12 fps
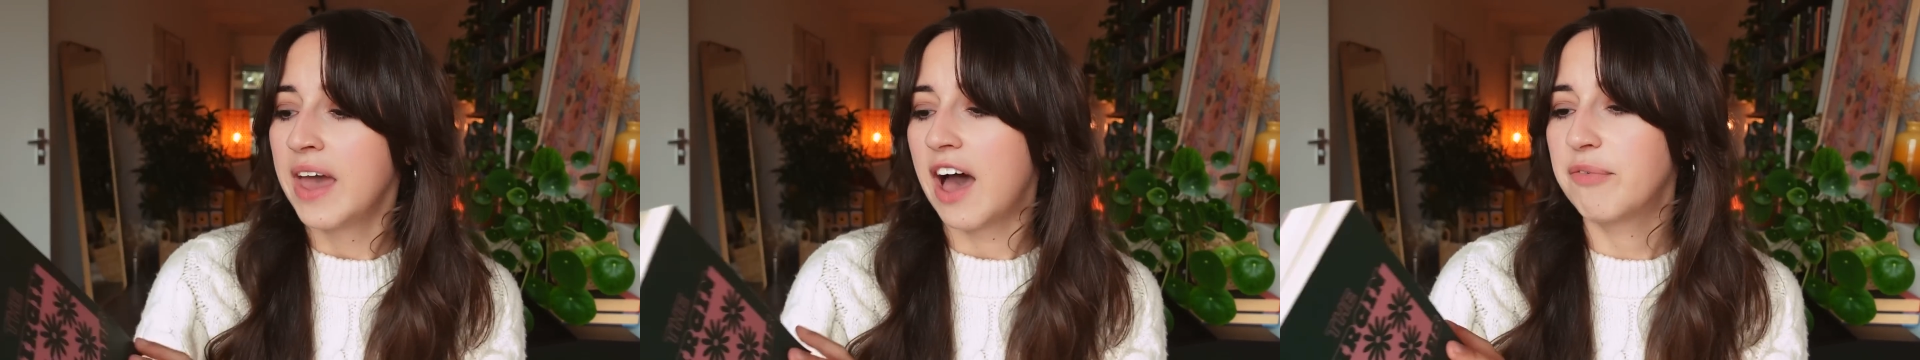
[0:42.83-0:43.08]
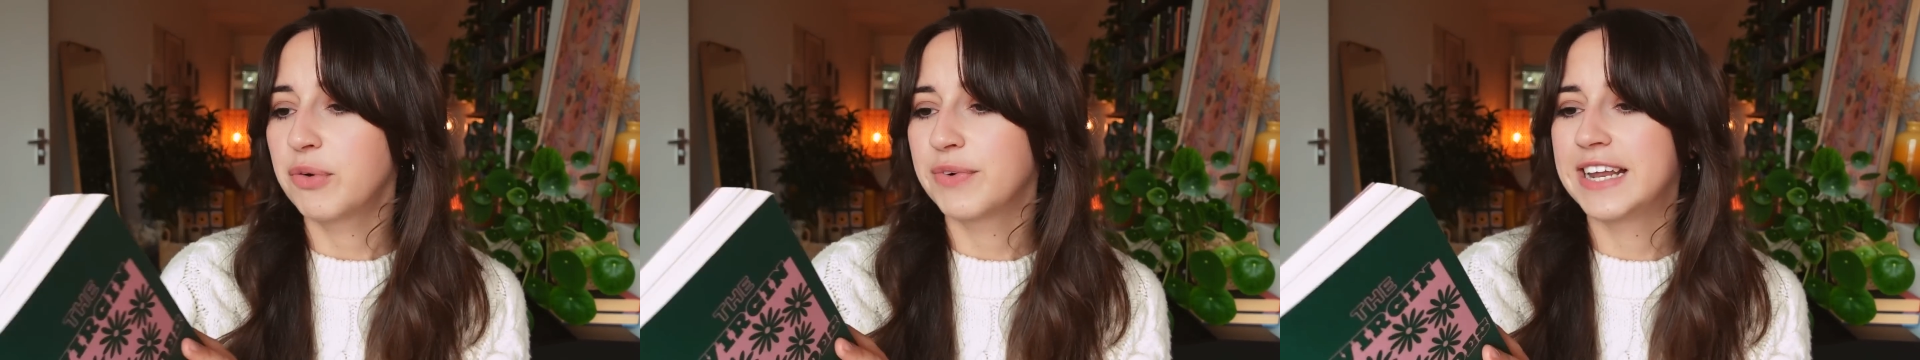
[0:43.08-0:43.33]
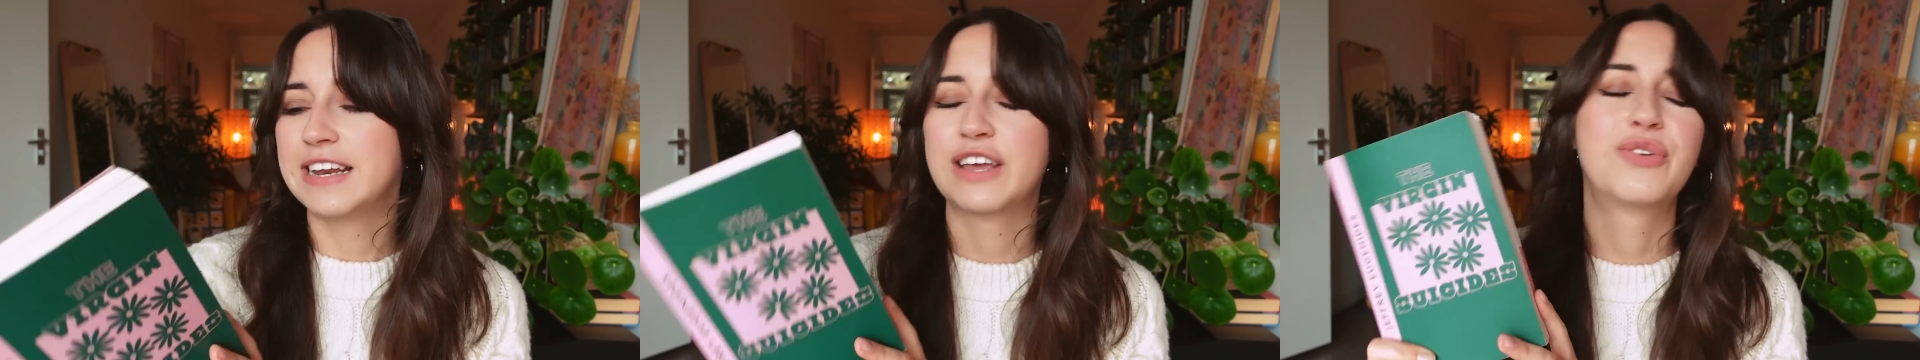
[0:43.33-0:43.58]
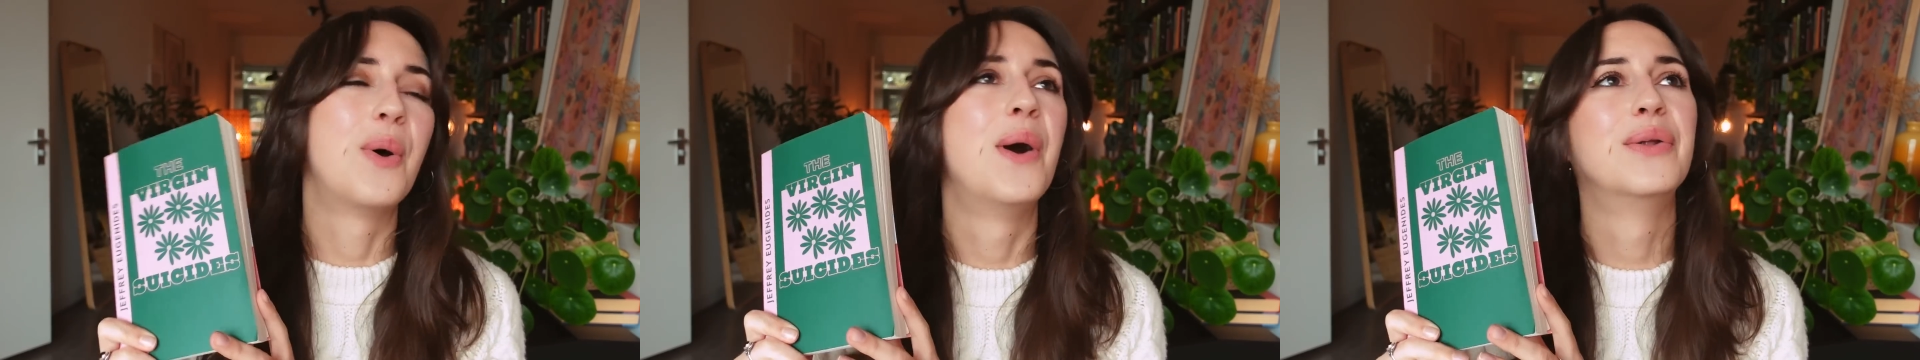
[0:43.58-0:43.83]
I've been reading
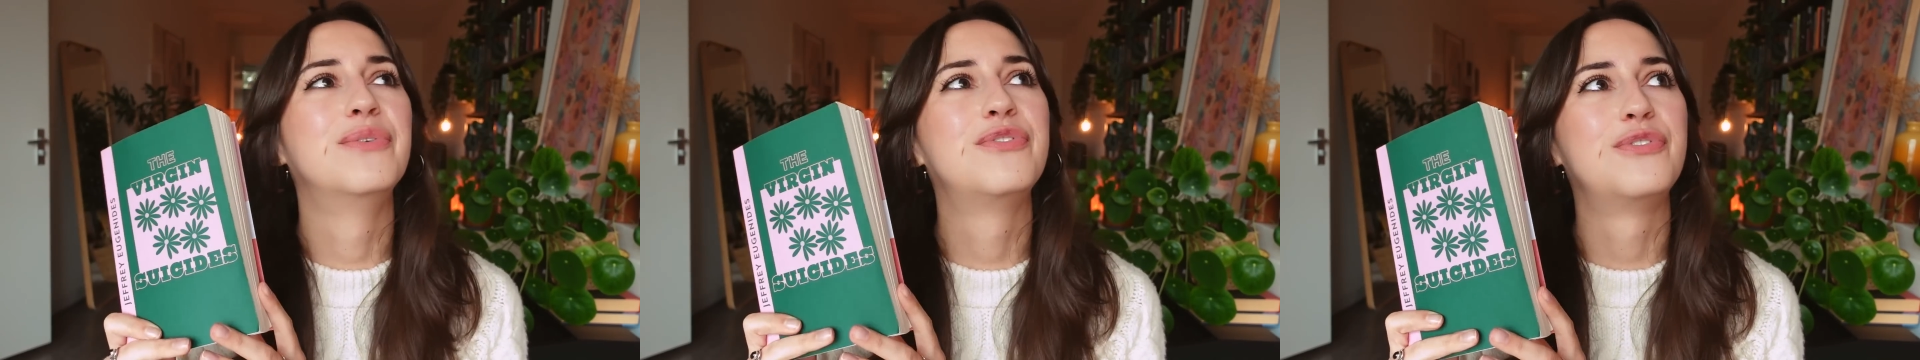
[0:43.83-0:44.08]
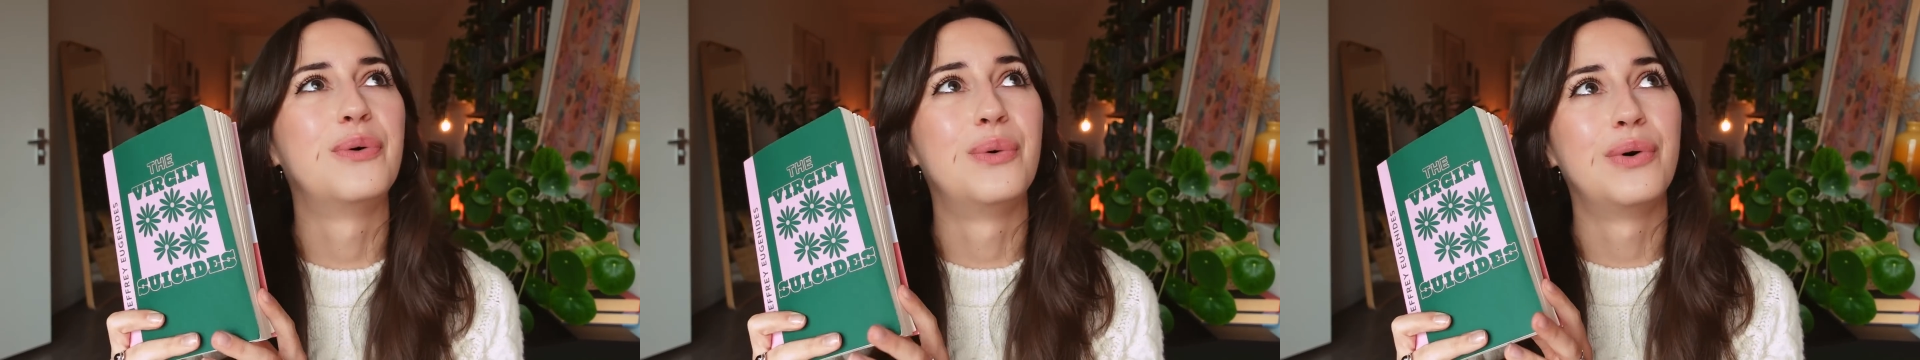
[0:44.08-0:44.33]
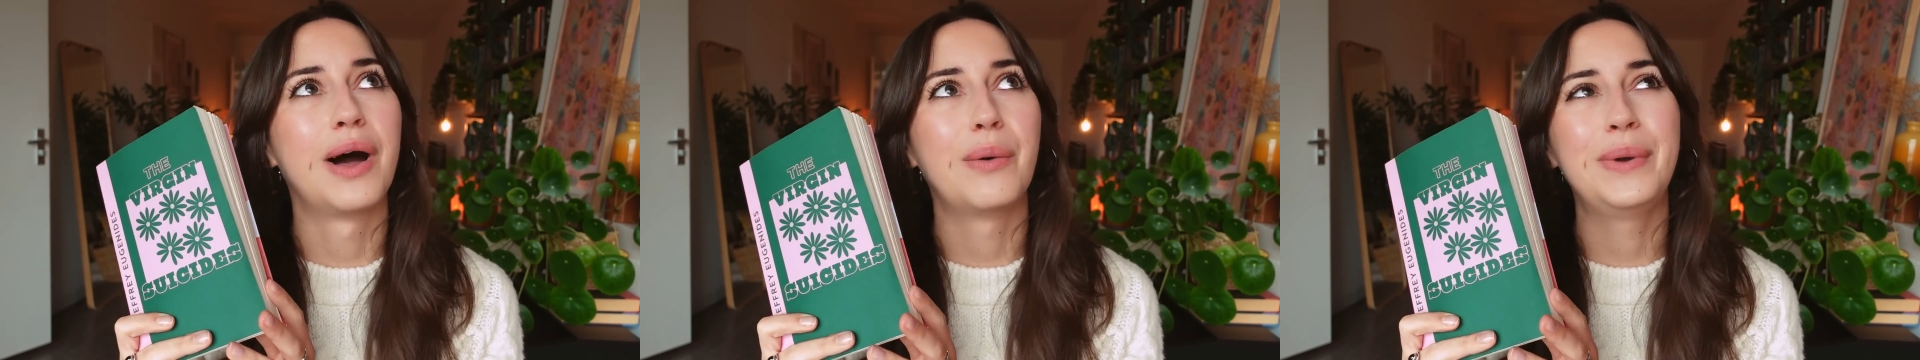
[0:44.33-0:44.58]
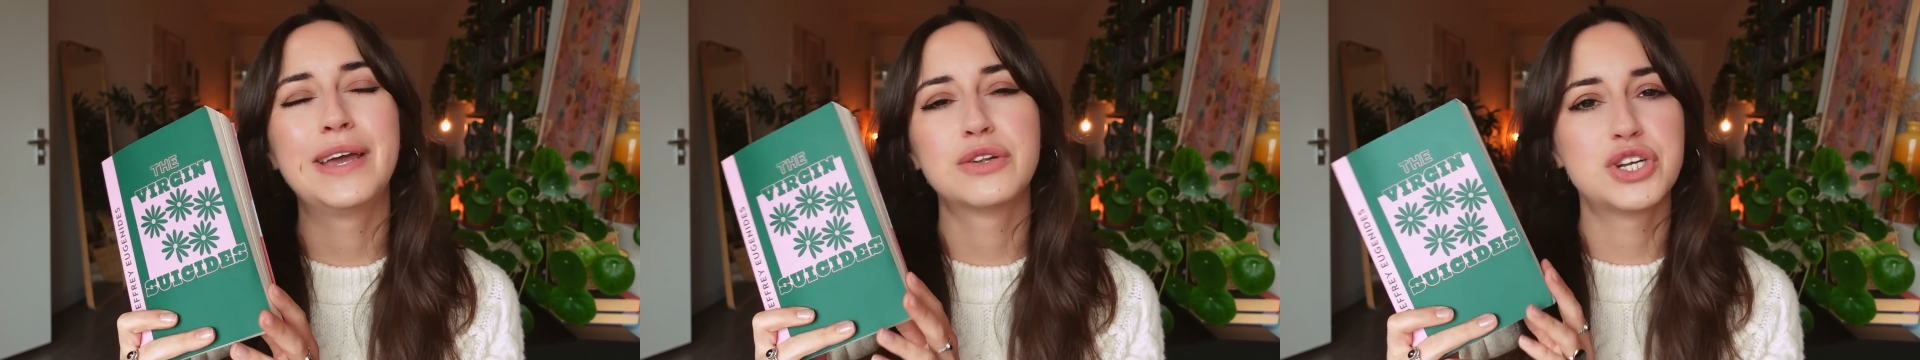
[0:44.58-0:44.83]
this one for a
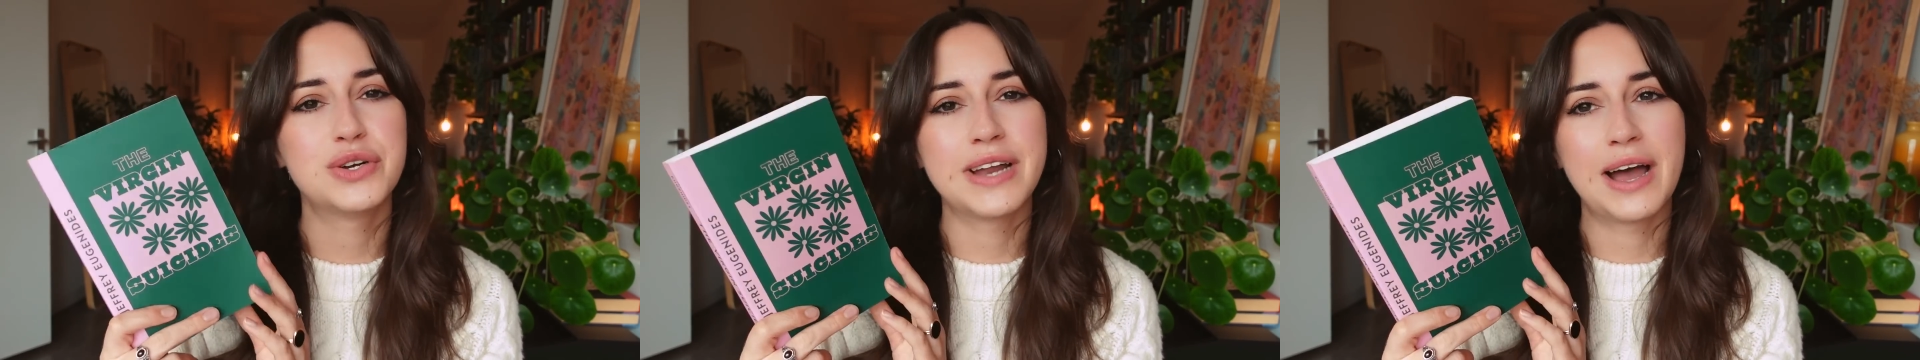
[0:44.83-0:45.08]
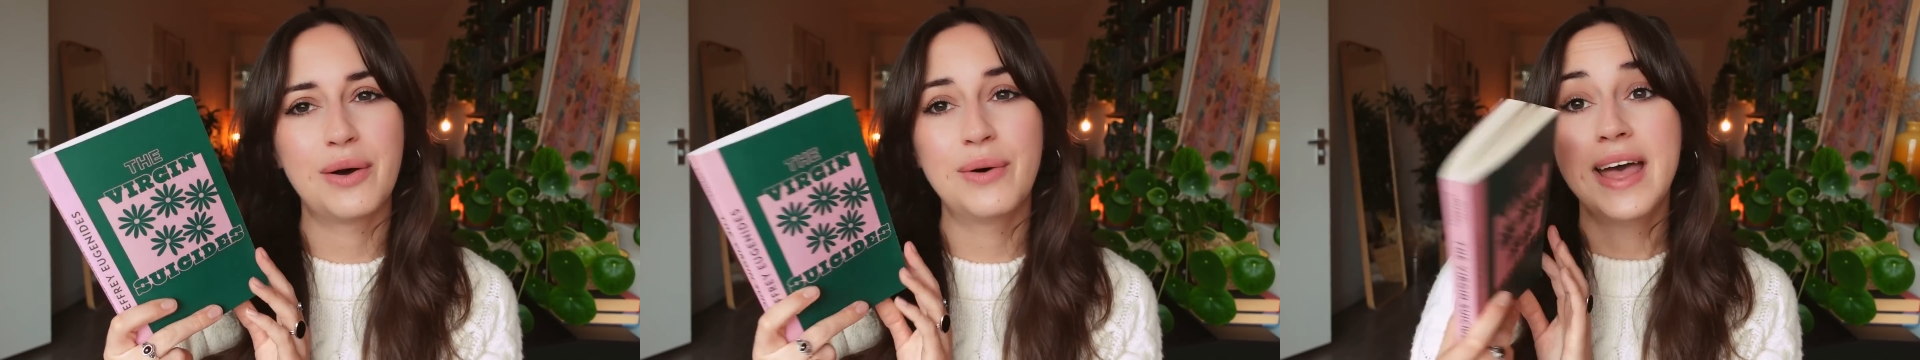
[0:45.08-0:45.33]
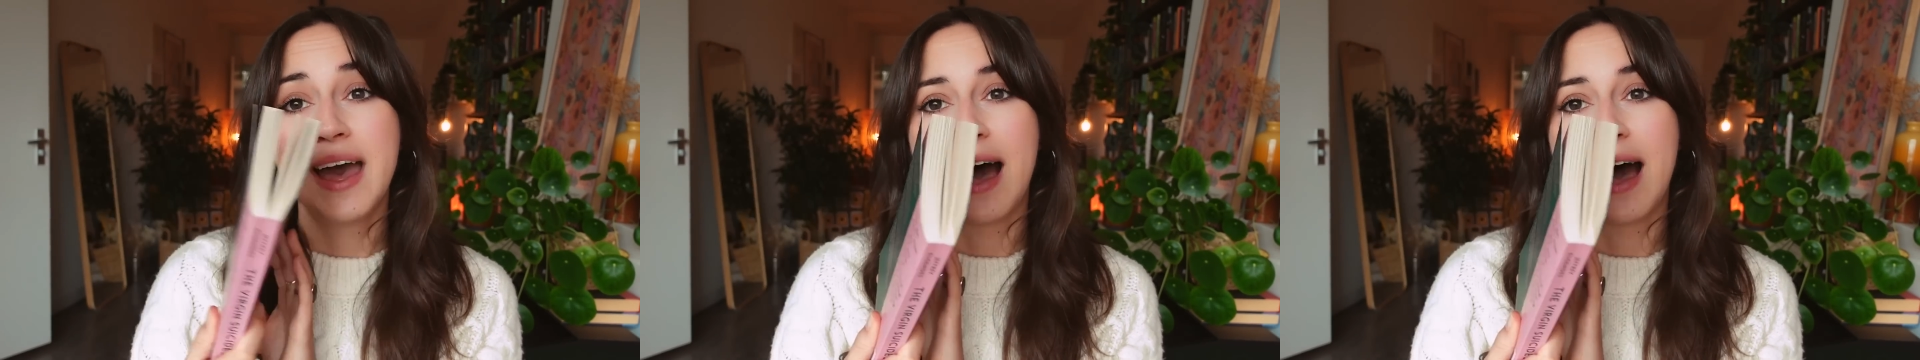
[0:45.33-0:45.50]
week or two now.